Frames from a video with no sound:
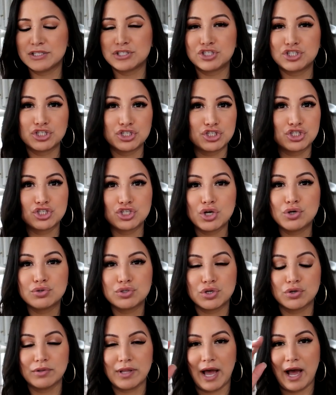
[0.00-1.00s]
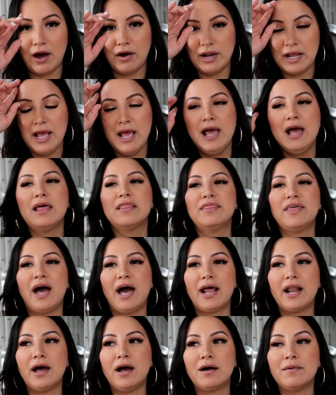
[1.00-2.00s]
It's just so, so loud
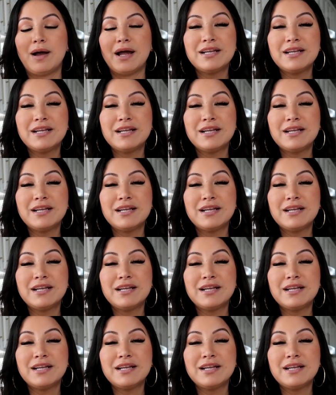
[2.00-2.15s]
that uh,